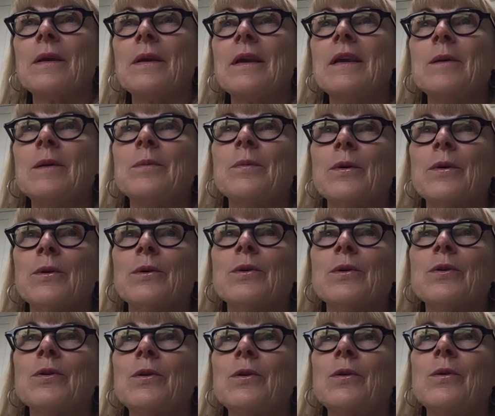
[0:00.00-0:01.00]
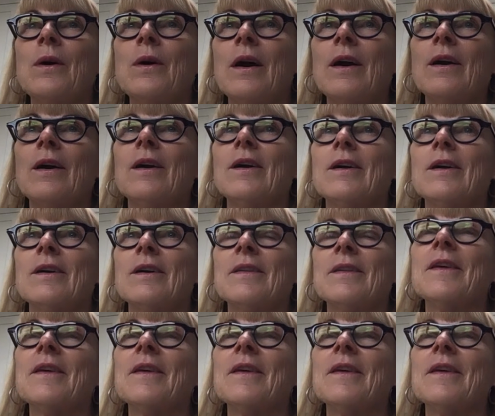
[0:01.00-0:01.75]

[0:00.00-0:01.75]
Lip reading: people who are,